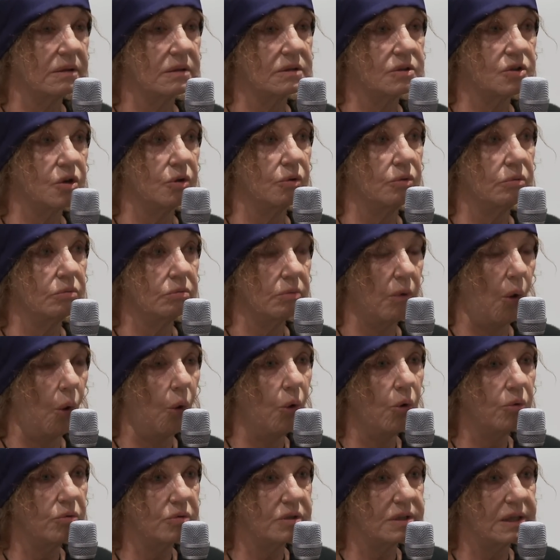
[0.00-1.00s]
So
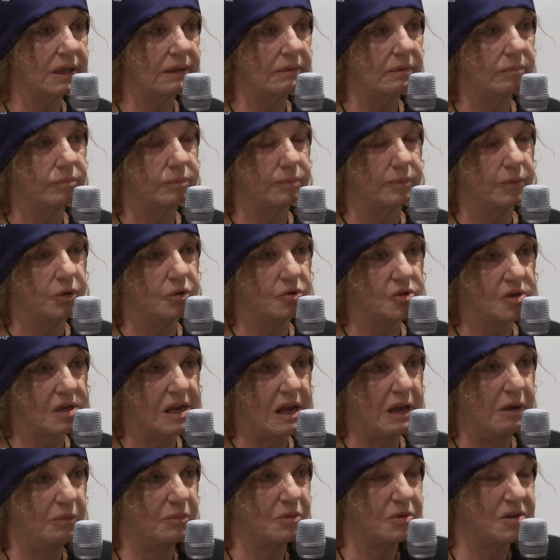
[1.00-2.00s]
haunting
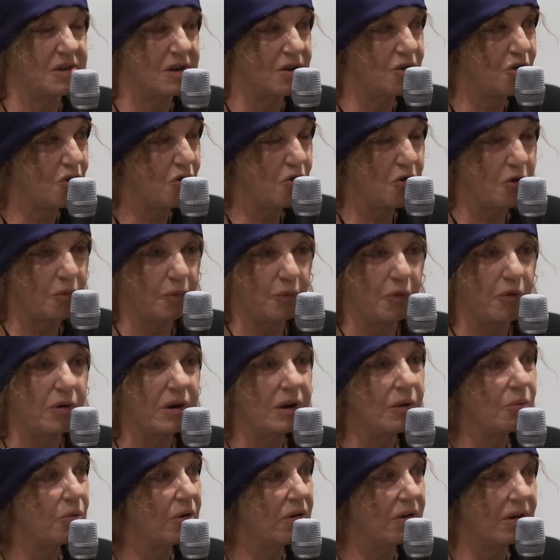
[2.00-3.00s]
museums in Europe or
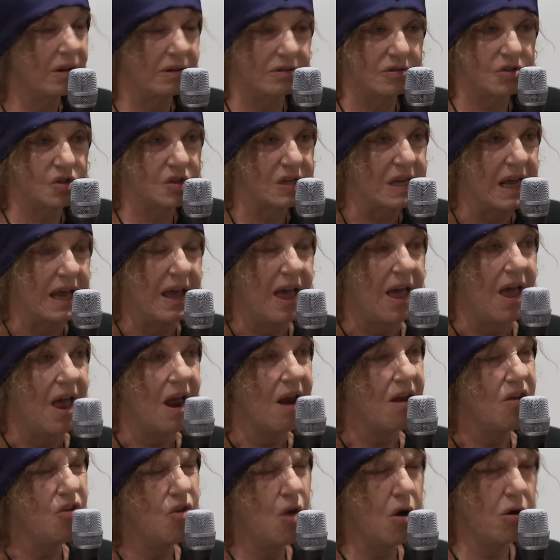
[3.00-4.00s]
anywhere else,
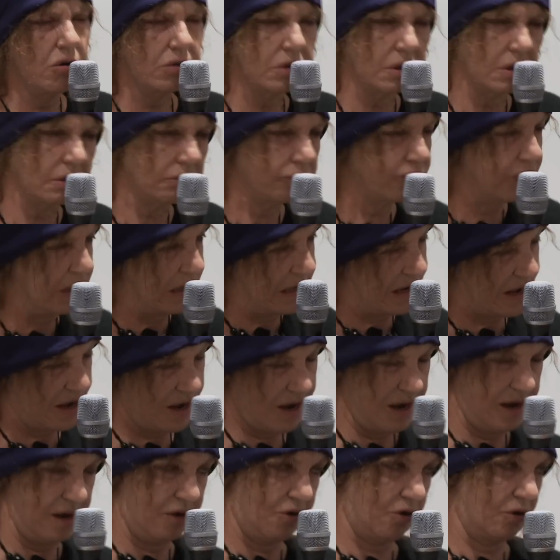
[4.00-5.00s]
not
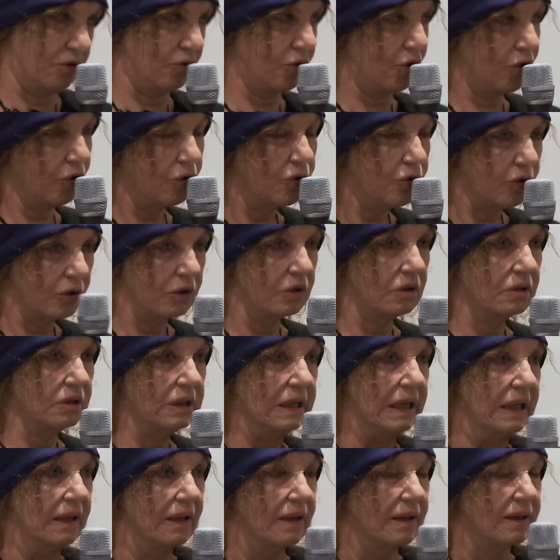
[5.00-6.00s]
relying on
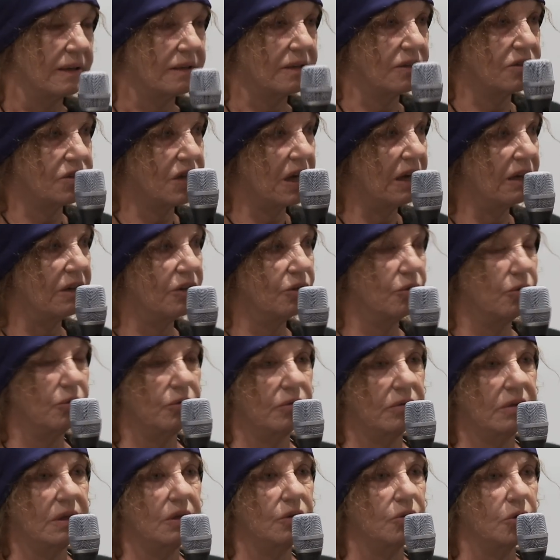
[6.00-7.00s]
Google to tell
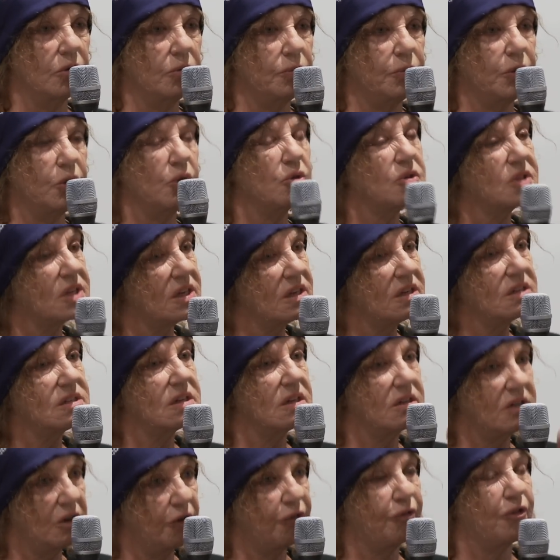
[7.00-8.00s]
you, you know, because it is
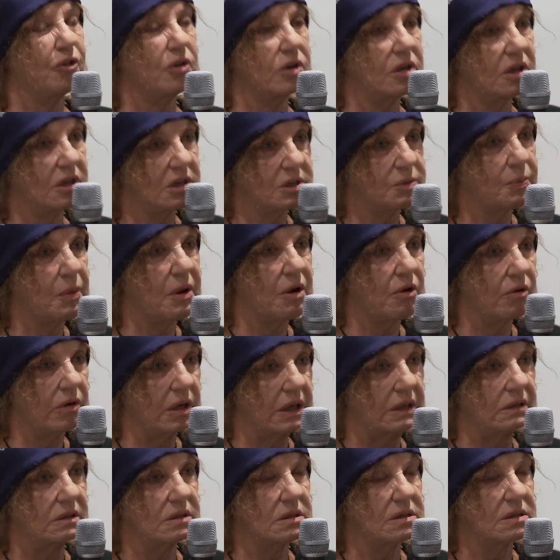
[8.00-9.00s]
a different
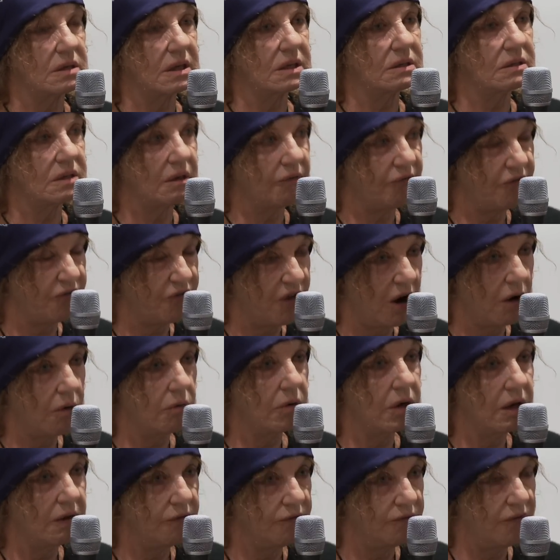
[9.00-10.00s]
experience. It's a
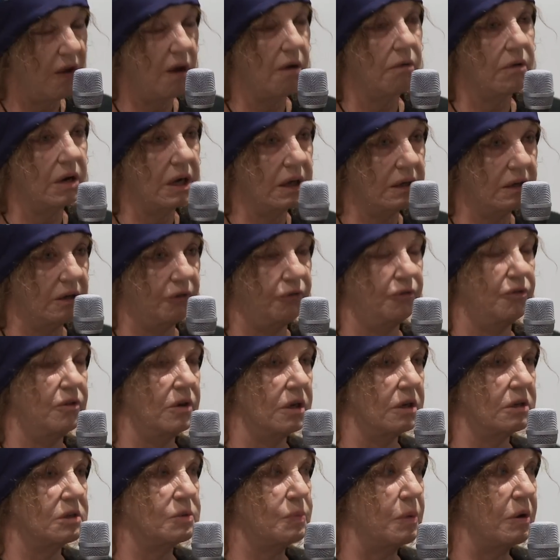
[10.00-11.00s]
very, very
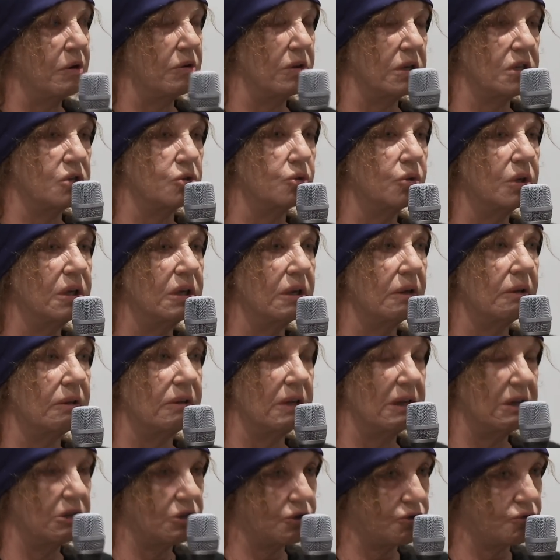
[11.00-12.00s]
different experience looking at
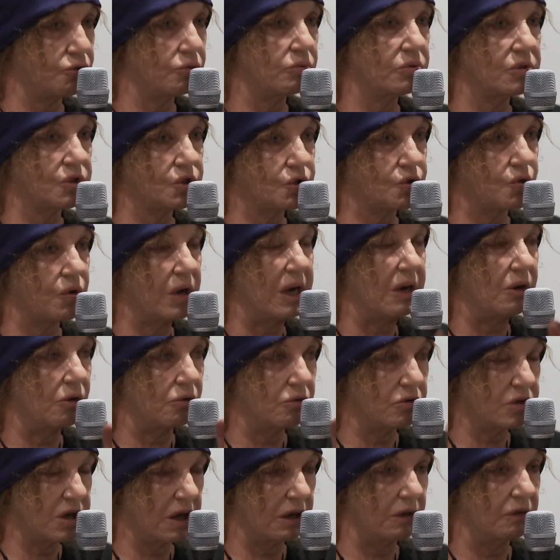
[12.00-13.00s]
things through a screen
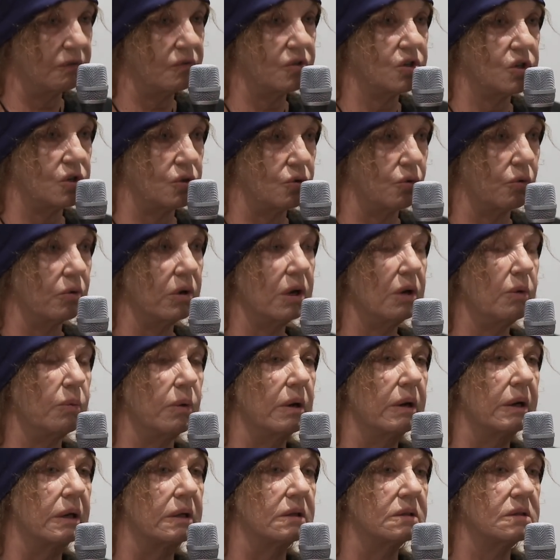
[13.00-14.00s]
on television or
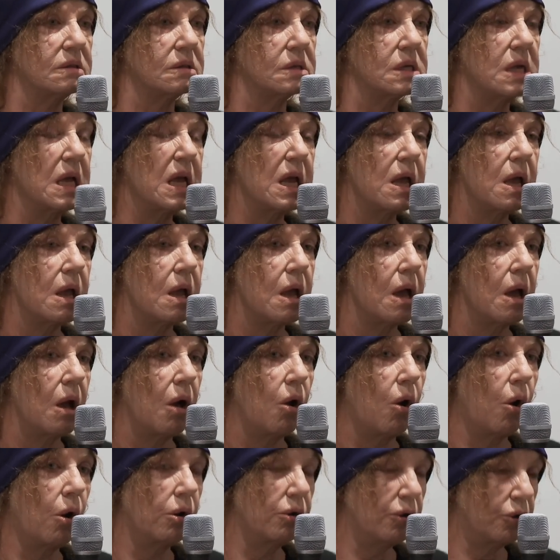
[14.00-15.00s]
anywhere else
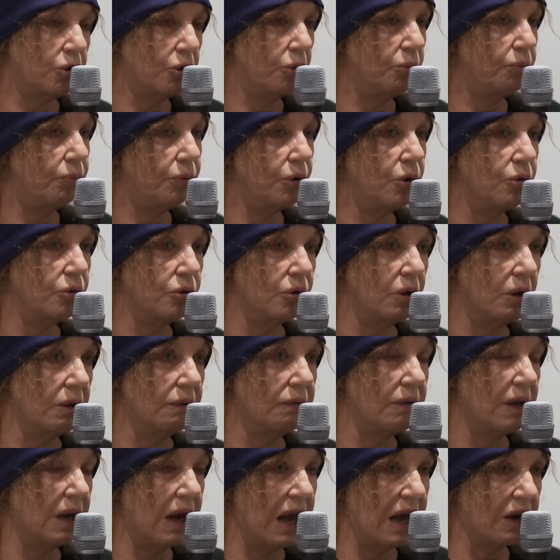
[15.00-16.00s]
on a computer
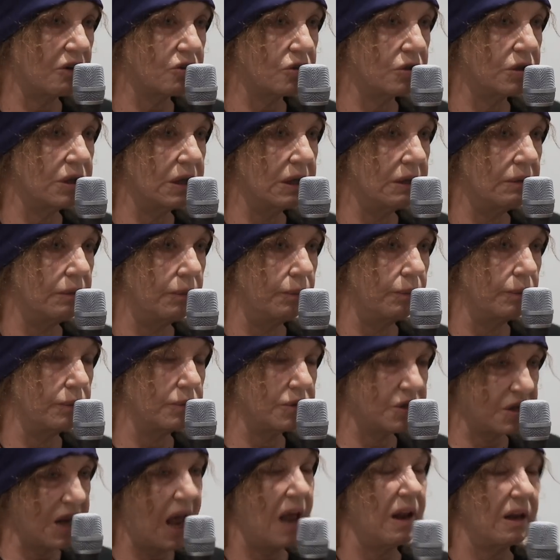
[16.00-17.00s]
than actually
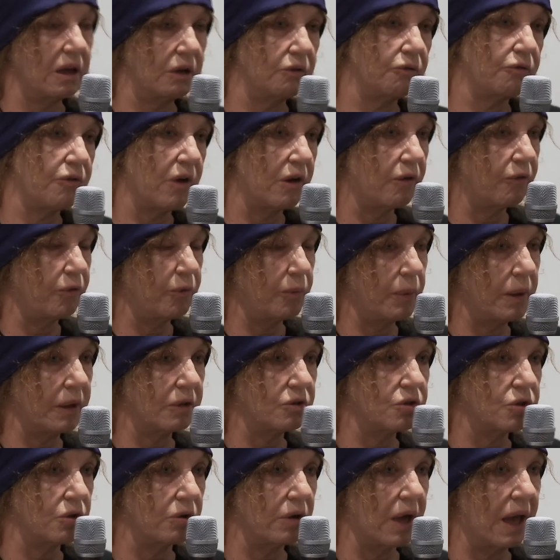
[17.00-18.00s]
standing in front of a
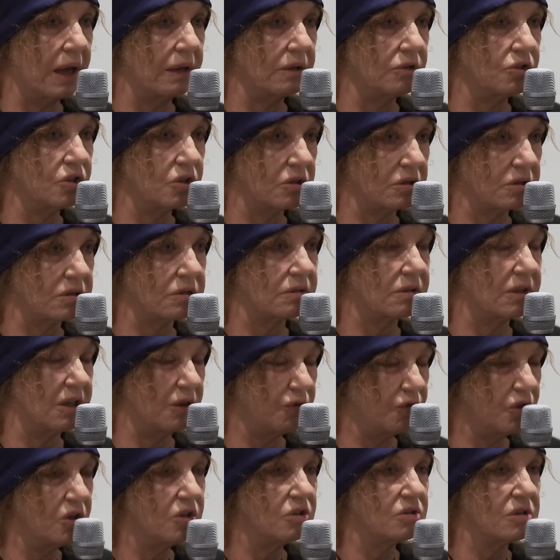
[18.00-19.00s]
picture and just
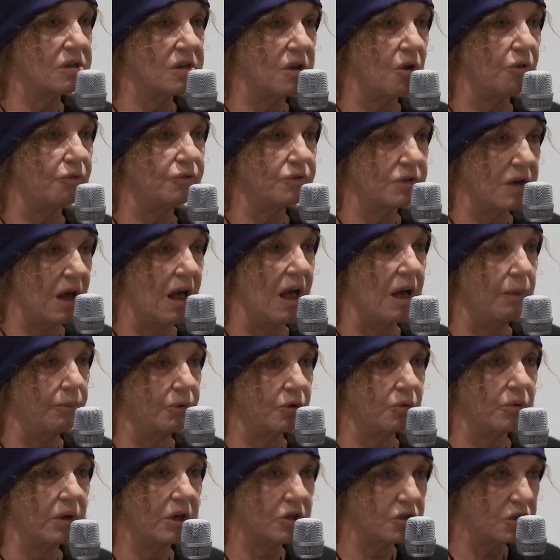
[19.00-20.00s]
giving yourself time
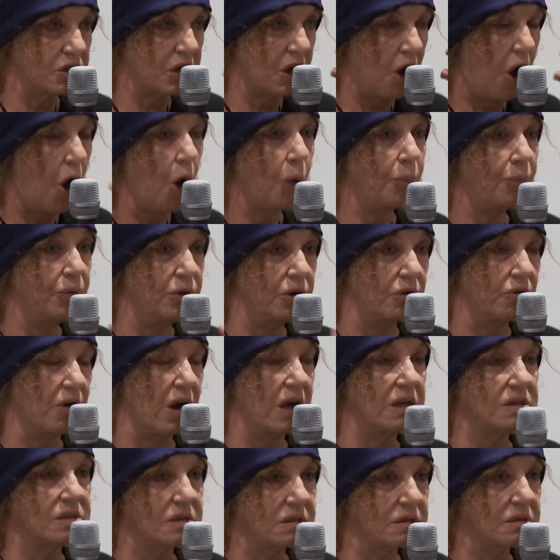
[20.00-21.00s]
to actually open your
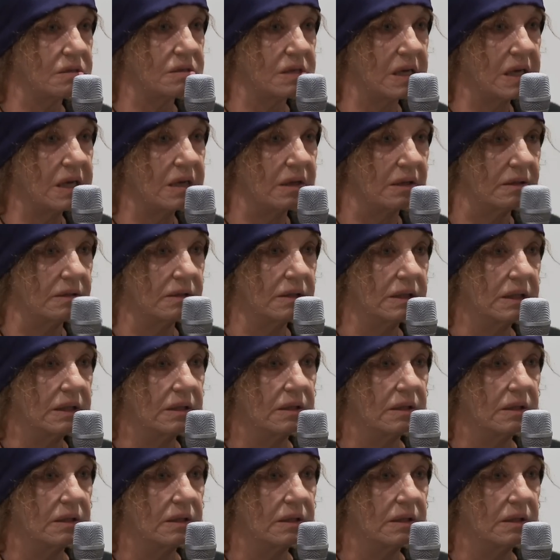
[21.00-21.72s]
eyes and see it.